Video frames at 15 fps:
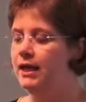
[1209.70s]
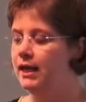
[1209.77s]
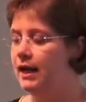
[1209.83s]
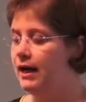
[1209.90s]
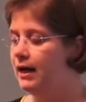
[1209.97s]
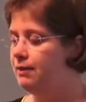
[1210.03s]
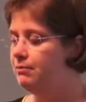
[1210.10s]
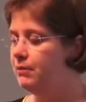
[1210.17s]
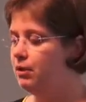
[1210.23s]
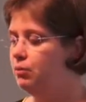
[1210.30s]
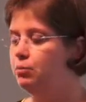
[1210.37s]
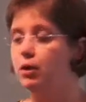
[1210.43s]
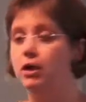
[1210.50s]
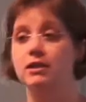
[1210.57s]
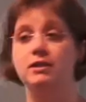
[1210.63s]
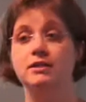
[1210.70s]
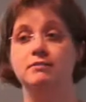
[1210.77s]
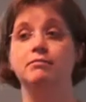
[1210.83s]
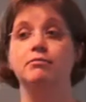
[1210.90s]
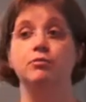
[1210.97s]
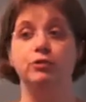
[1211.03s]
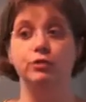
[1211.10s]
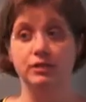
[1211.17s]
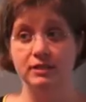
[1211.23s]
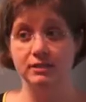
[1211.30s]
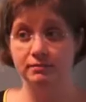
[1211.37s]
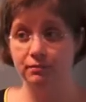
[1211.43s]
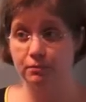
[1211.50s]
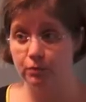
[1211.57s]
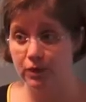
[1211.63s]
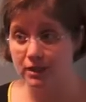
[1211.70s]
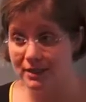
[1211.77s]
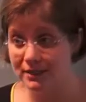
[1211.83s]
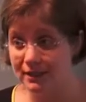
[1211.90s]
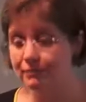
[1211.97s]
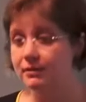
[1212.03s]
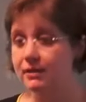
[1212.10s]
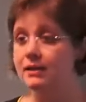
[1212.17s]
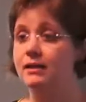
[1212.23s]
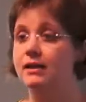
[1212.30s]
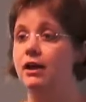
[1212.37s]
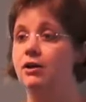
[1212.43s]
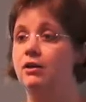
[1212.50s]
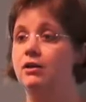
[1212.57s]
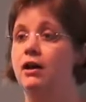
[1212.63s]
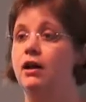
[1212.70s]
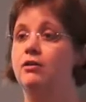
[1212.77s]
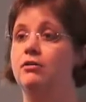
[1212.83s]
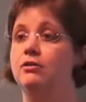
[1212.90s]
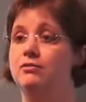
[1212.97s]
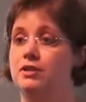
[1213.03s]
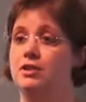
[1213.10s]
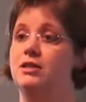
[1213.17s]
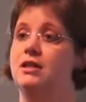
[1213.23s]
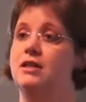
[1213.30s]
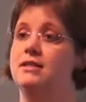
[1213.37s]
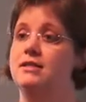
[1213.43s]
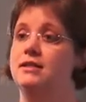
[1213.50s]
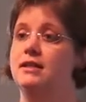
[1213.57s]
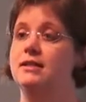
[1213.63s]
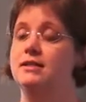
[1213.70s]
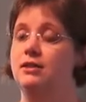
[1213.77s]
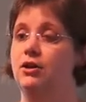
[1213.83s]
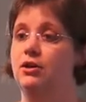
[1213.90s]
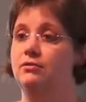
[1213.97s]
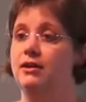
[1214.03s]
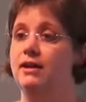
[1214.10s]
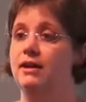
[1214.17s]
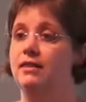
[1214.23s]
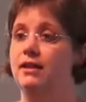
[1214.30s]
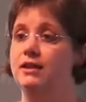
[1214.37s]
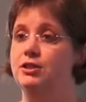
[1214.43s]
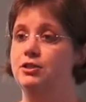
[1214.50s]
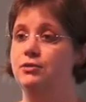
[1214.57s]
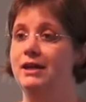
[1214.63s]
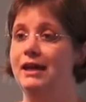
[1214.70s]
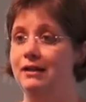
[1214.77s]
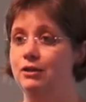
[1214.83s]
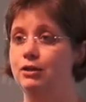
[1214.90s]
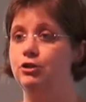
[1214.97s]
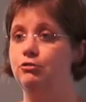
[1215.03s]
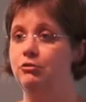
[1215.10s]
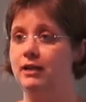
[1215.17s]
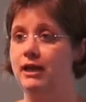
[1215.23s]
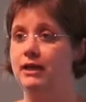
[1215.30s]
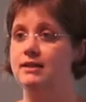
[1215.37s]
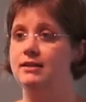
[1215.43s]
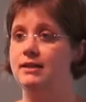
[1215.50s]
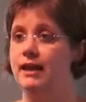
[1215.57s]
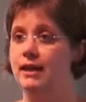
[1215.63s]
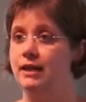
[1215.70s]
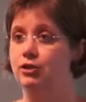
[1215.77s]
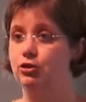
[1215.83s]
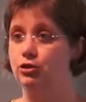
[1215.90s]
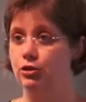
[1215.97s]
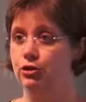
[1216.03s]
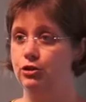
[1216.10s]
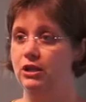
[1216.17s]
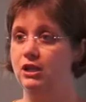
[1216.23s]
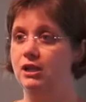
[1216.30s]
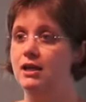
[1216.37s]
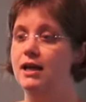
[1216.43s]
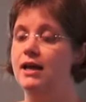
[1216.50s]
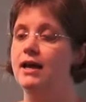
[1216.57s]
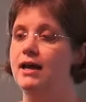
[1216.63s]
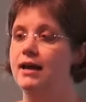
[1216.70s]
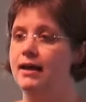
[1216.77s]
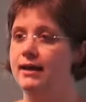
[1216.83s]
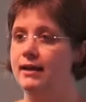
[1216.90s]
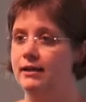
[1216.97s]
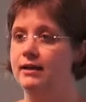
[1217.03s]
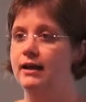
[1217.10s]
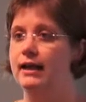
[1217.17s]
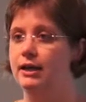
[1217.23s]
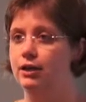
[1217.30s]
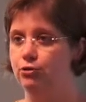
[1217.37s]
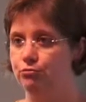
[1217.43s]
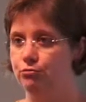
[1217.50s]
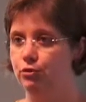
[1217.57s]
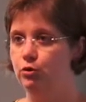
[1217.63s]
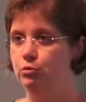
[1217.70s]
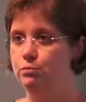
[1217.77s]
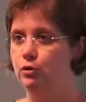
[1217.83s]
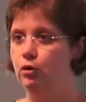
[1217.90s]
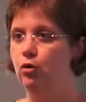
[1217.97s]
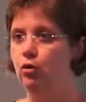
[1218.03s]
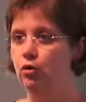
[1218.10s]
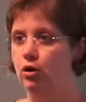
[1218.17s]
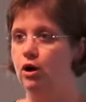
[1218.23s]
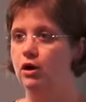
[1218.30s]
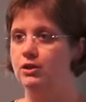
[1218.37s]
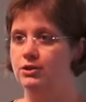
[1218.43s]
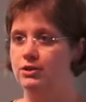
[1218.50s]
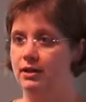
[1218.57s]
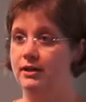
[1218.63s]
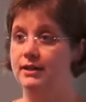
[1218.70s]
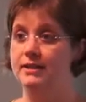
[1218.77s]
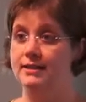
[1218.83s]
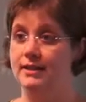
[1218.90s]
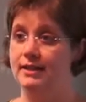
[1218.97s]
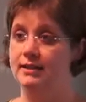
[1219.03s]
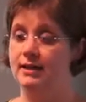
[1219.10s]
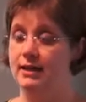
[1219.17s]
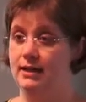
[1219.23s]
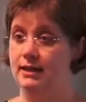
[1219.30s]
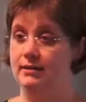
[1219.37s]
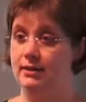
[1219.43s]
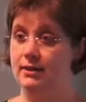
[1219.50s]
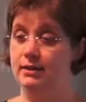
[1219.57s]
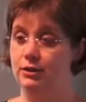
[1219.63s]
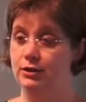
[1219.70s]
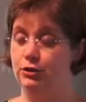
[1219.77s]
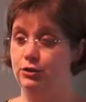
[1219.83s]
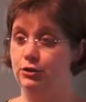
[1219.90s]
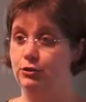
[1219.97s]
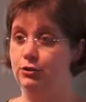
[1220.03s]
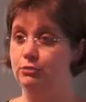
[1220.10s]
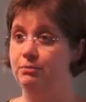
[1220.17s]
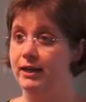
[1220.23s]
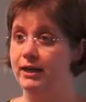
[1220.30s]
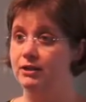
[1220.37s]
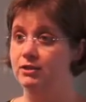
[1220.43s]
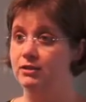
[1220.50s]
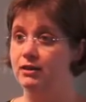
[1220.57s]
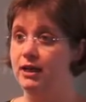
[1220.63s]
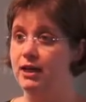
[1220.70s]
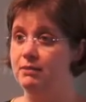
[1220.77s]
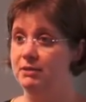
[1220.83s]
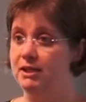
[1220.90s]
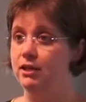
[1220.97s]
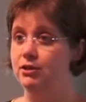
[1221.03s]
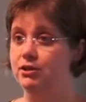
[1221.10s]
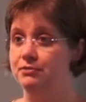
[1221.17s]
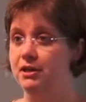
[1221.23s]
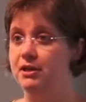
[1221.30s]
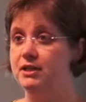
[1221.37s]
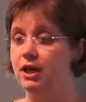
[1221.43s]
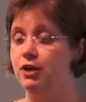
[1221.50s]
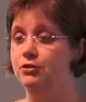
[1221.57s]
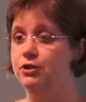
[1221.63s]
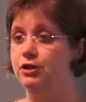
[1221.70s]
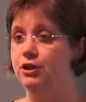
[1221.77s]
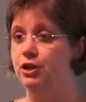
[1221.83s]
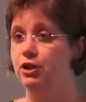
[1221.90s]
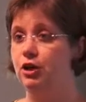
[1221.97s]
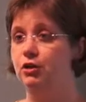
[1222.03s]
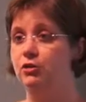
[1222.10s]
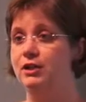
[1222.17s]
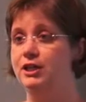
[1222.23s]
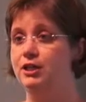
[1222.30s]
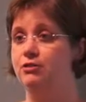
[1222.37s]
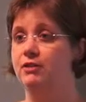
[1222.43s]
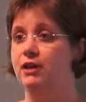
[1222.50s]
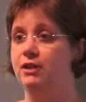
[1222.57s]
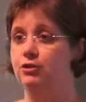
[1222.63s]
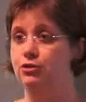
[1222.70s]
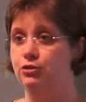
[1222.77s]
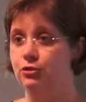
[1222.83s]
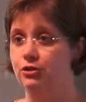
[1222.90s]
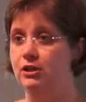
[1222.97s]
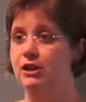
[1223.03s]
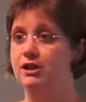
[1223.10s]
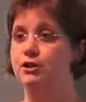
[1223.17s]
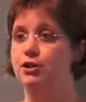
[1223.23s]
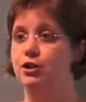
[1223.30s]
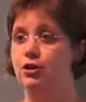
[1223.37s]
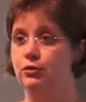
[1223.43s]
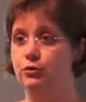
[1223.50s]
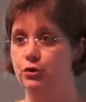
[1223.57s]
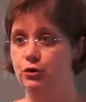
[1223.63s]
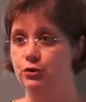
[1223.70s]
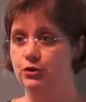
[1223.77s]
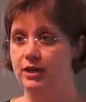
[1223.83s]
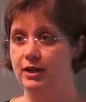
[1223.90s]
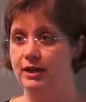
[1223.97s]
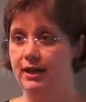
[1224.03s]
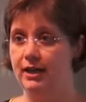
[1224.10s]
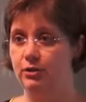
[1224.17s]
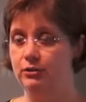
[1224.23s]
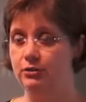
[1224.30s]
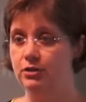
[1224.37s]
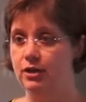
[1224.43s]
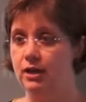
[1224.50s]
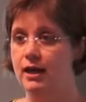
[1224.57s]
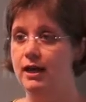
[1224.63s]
Um, what would, what's definitely on our wish list is already that you can create a journal in a group or also on a site uh, institution page. Because right now you can only create a journal in your own user account,